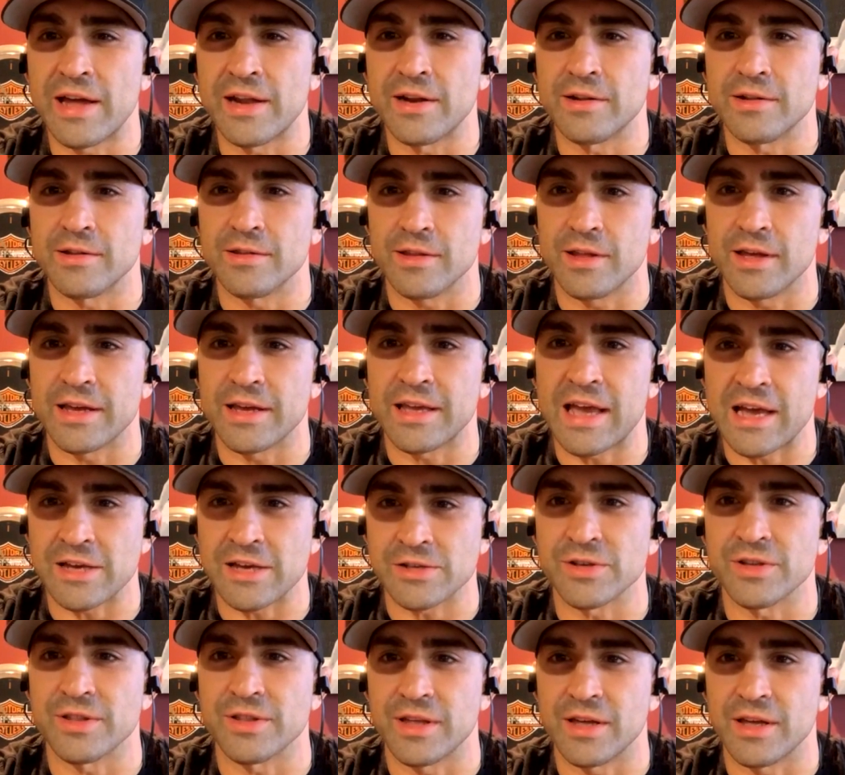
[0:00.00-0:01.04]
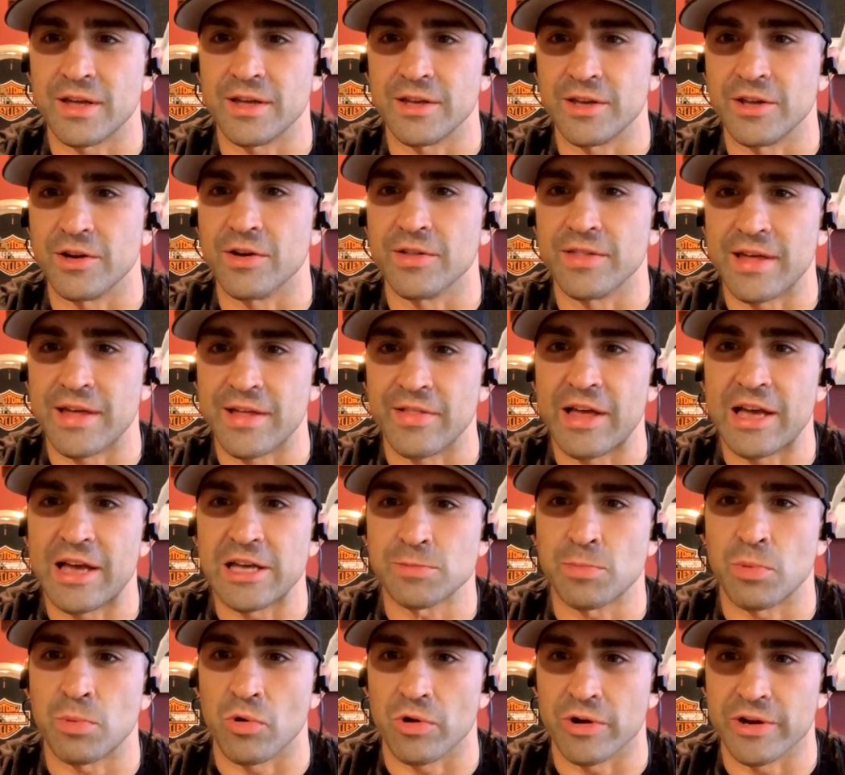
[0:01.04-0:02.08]
event, like actually that
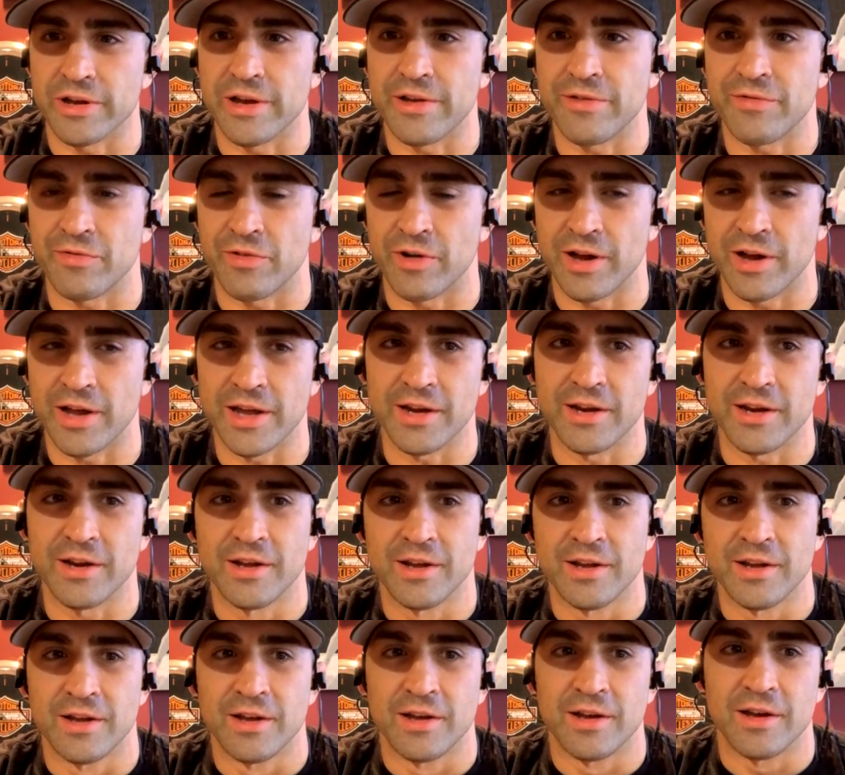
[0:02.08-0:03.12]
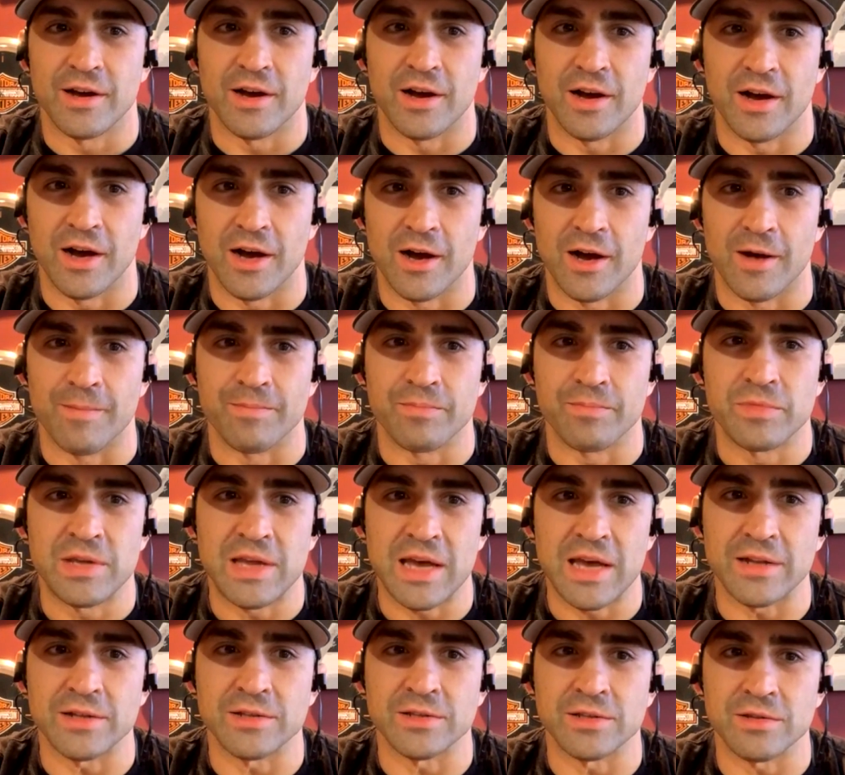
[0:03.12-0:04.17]
last Poirier fight.
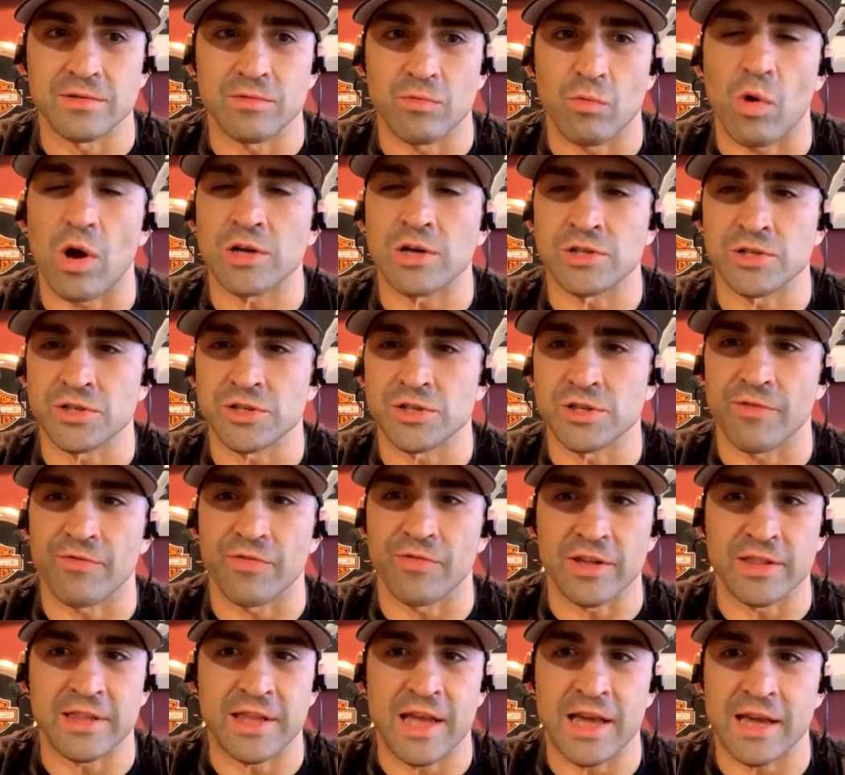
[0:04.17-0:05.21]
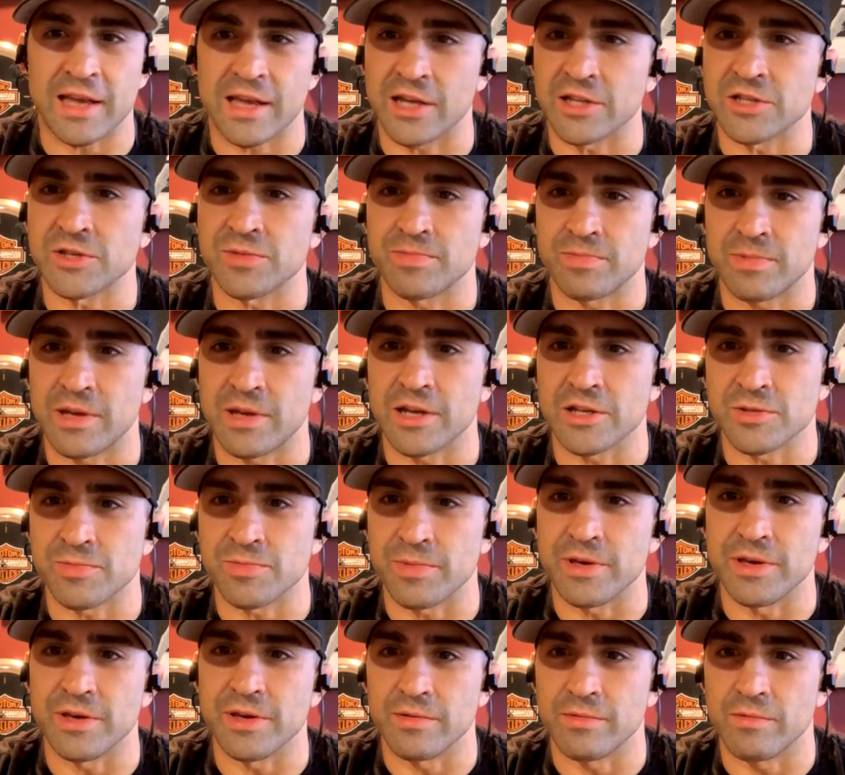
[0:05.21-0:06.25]
Watching stuff like that
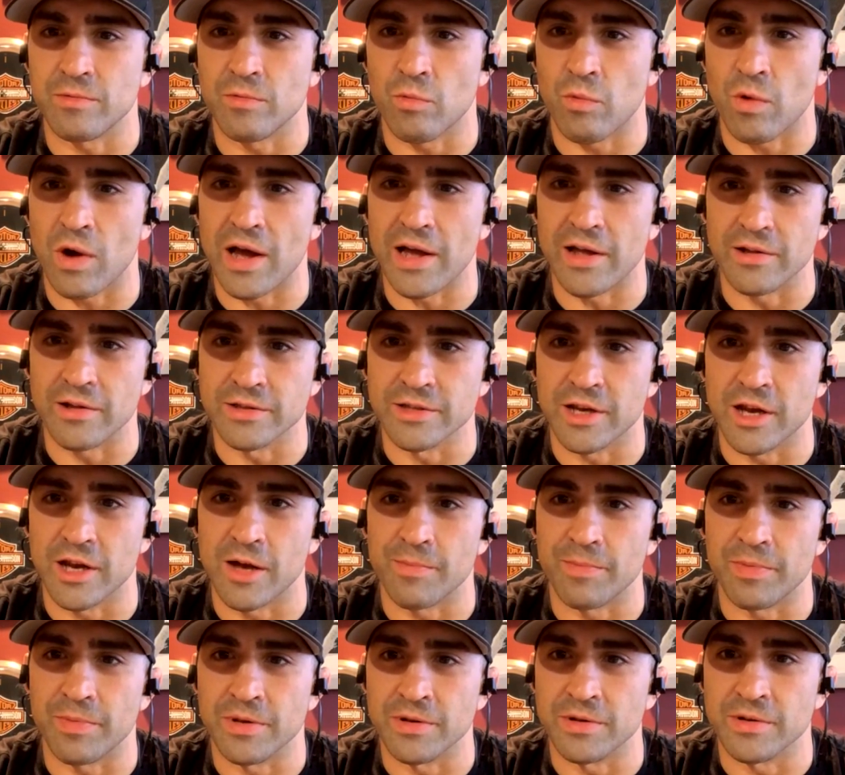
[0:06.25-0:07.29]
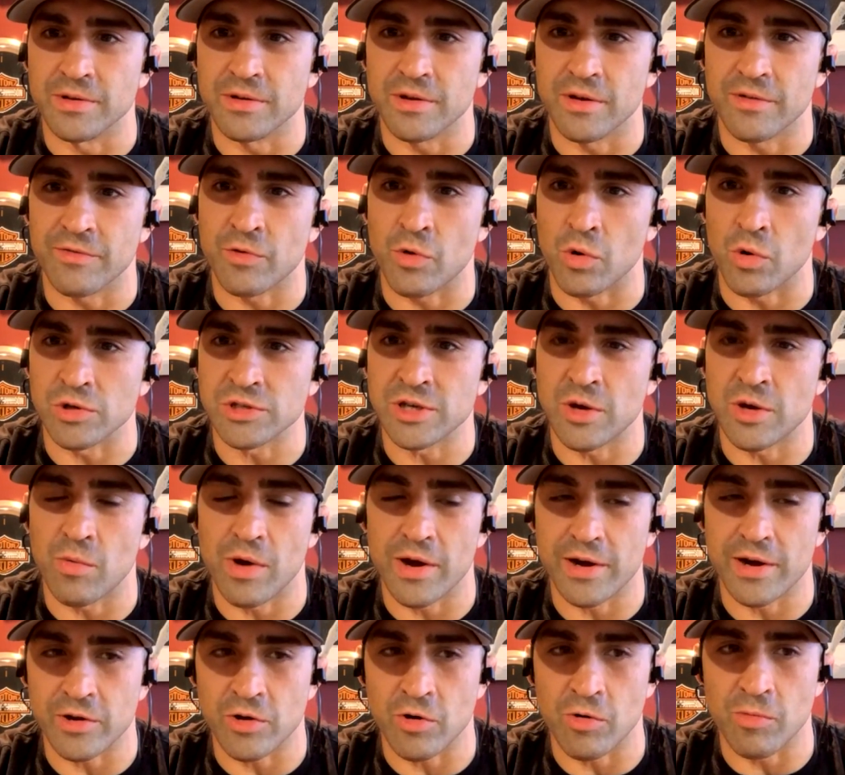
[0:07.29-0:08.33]
gets me riled up, and of course
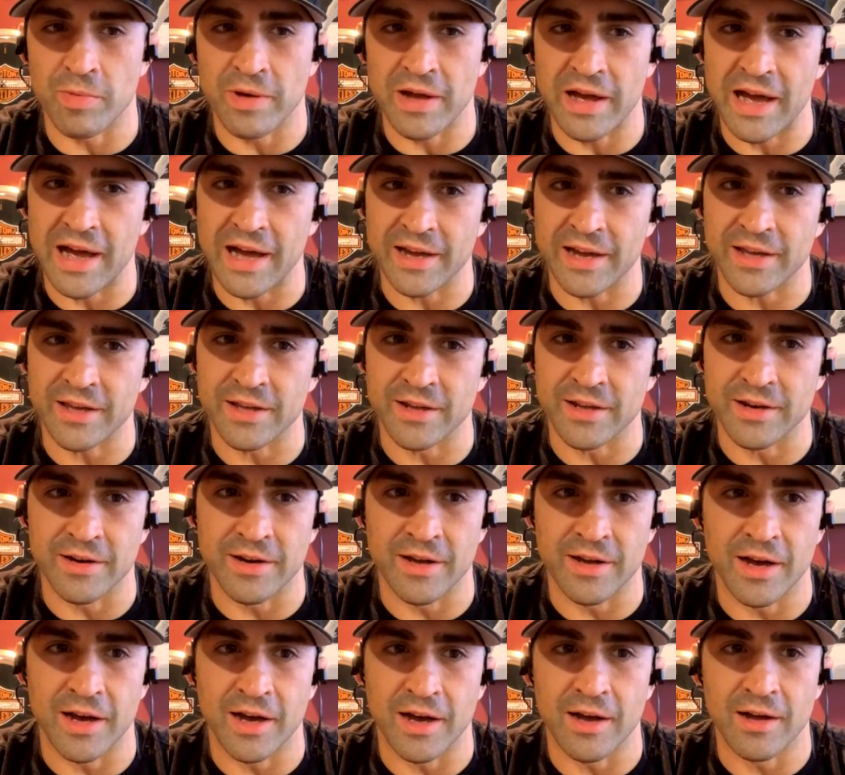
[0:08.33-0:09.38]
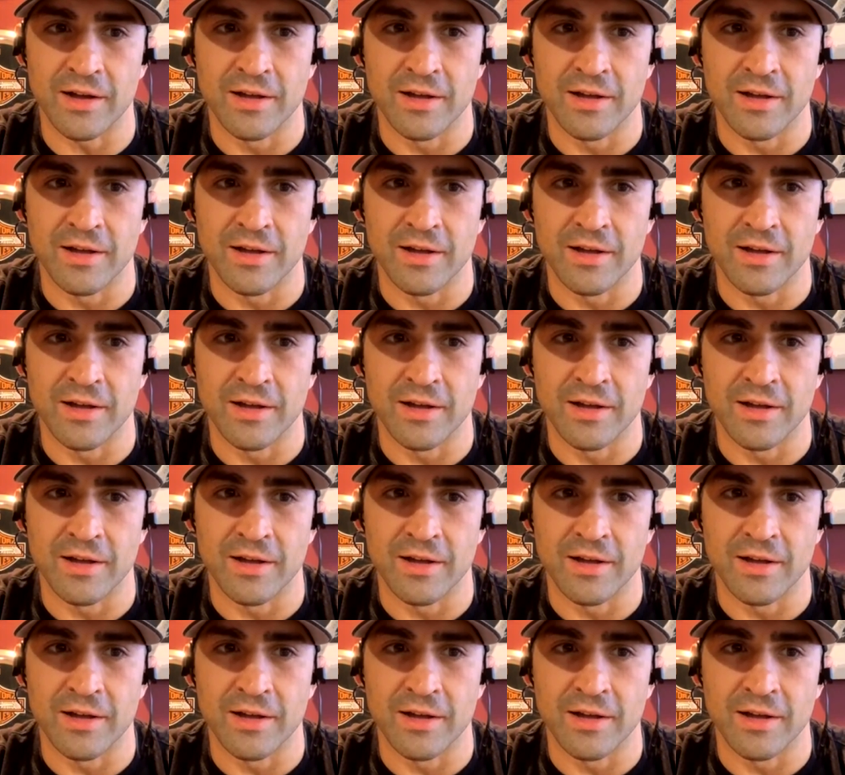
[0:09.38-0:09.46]
I want to go back and